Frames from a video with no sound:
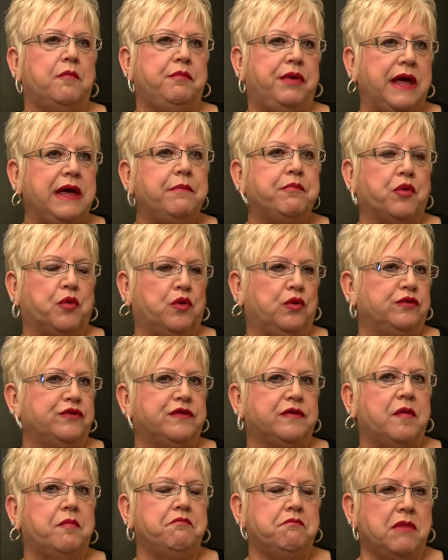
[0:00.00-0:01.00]

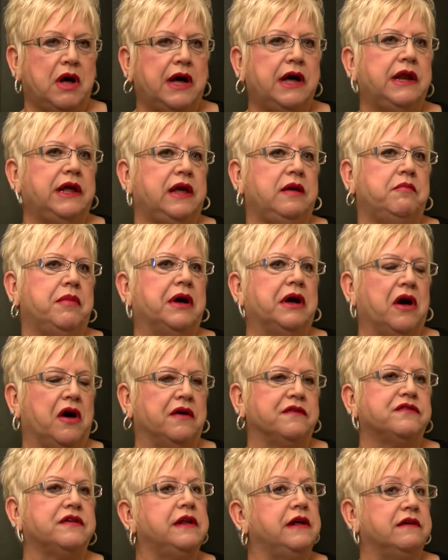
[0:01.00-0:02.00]
people's money
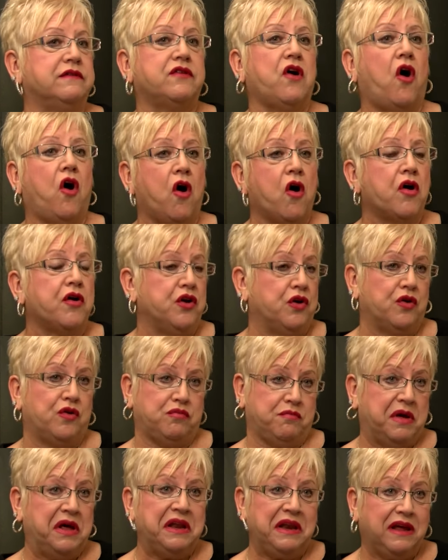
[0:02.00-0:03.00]
because it is
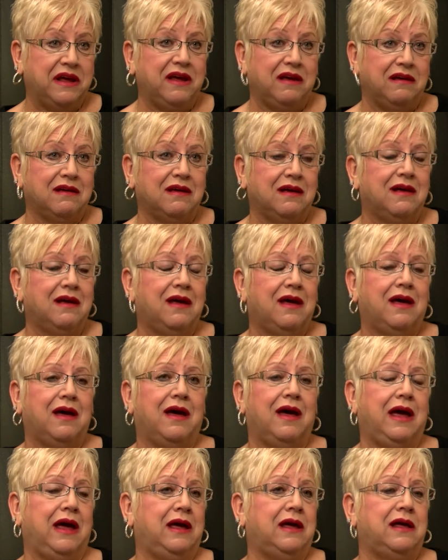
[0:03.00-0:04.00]
hard-earned money.
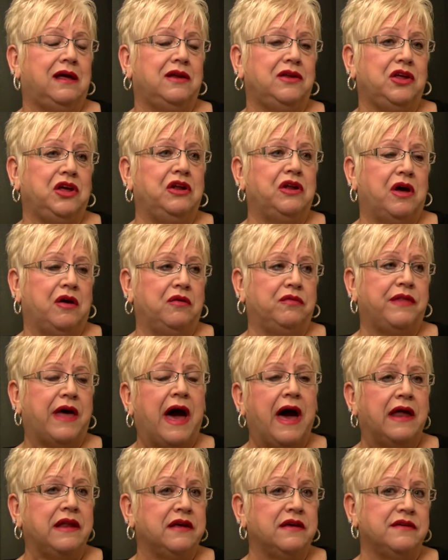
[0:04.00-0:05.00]
And, you know,
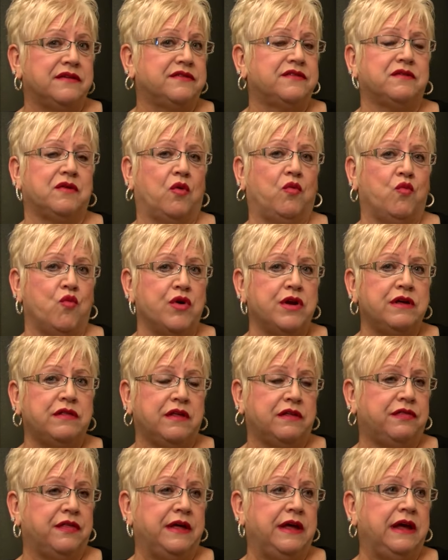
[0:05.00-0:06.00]
that is one of
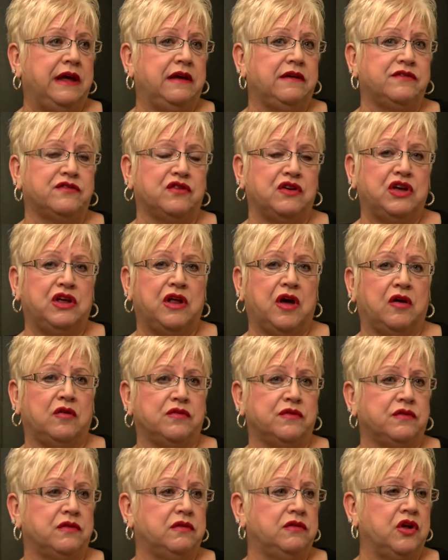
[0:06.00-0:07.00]
the things, you know,
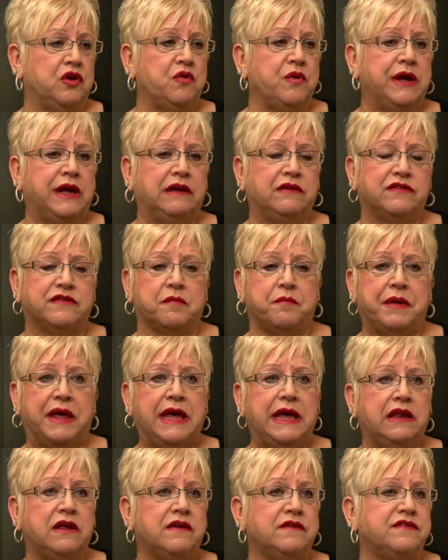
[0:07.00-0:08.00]
doing
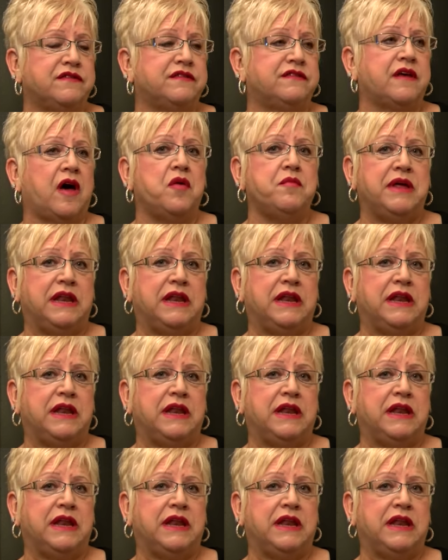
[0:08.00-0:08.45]
subpoenas so